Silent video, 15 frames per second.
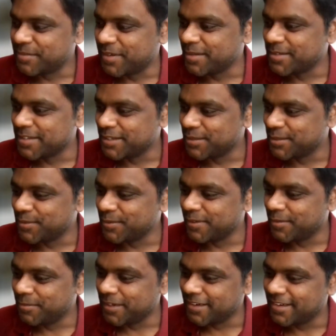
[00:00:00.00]
Sometimes it's
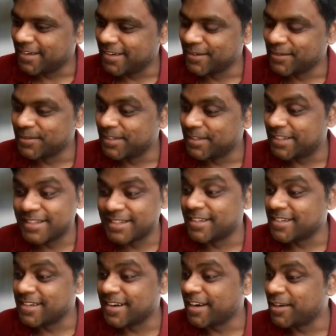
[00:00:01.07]
overwhelming. True. That's
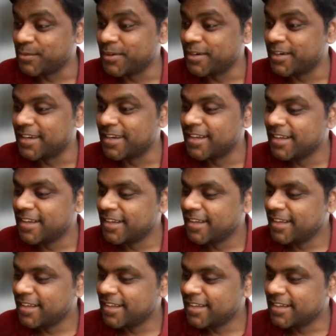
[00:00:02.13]
the right word.
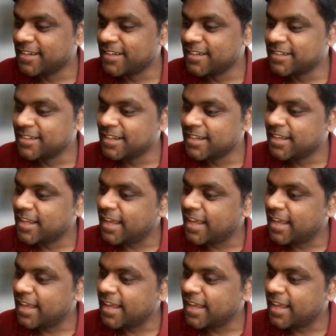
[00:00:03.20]
Good.